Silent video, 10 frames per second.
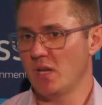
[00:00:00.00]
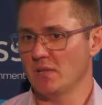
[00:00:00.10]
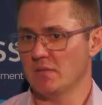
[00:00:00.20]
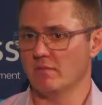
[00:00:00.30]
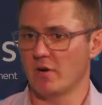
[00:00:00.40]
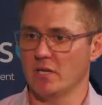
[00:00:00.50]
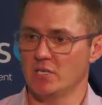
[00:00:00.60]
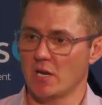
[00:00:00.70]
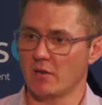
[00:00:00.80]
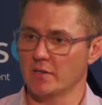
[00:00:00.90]
some very
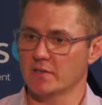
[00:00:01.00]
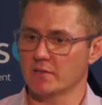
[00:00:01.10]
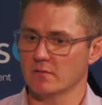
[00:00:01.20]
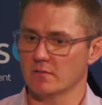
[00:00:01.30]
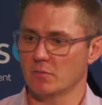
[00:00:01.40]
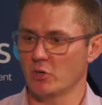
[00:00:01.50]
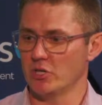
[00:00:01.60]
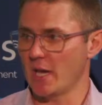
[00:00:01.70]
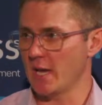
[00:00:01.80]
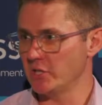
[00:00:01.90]
generous
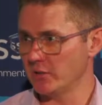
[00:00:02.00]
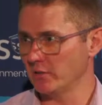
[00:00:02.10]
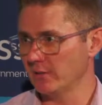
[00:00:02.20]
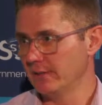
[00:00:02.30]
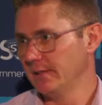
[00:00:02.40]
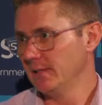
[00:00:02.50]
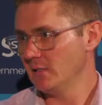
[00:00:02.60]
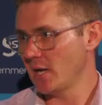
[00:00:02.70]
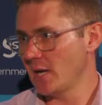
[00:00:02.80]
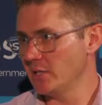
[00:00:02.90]
depreciation
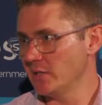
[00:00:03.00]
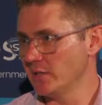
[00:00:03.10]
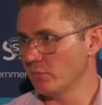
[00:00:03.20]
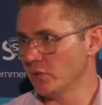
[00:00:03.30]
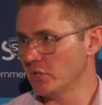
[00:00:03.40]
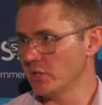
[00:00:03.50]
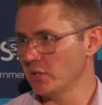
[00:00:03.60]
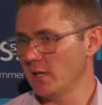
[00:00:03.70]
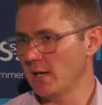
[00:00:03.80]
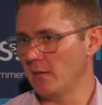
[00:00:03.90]
changes, which
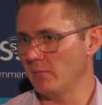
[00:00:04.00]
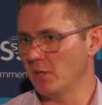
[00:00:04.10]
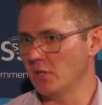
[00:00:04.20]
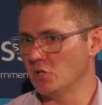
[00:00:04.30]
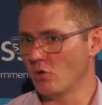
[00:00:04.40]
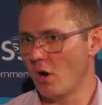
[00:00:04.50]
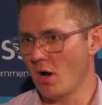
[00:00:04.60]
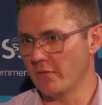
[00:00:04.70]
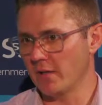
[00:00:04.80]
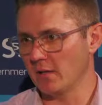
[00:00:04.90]
are
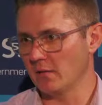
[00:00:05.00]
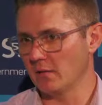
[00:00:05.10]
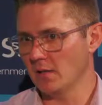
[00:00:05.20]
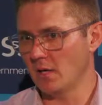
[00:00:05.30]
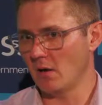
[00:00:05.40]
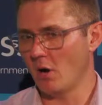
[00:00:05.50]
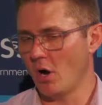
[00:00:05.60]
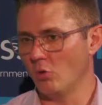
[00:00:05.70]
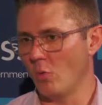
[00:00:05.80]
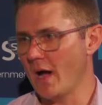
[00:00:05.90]
driving a
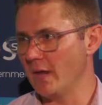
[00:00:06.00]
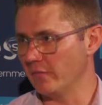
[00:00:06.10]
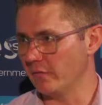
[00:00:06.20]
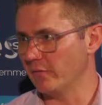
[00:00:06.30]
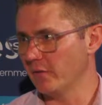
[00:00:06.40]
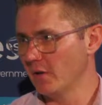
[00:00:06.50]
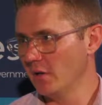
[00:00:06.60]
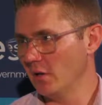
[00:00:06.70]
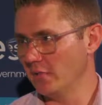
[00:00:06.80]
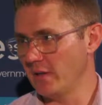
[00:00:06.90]
whole wave
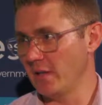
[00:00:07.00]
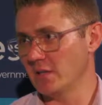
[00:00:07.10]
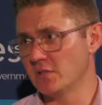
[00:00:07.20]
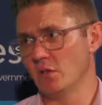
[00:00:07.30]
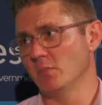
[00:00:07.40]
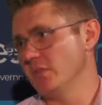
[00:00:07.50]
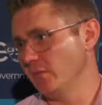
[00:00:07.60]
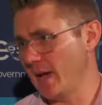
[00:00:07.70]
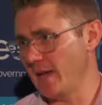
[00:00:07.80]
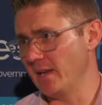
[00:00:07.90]
of either instalments you've
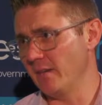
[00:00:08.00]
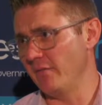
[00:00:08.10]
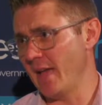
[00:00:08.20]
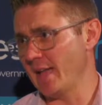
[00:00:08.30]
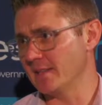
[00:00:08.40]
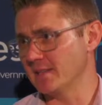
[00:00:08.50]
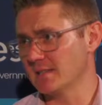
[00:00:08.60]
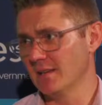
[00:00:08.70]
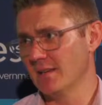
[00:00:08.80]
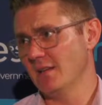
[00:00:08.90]
paid in advance
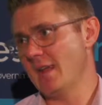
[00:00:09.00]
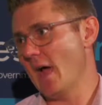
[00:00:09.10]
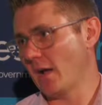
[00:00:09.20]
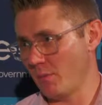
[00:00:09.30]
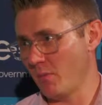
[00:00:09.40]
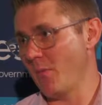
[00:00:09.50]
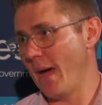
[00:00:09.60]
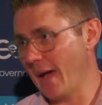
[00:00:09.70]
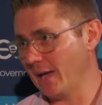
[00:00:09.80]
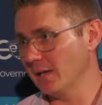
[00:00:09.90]
now coming
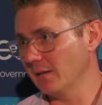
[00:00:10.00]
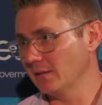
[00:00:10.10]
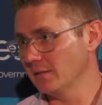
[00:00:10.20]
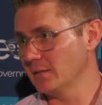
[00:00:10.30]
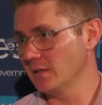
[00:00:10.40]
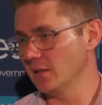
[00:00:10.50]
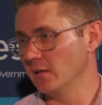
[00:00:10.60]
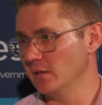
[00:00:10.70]
back to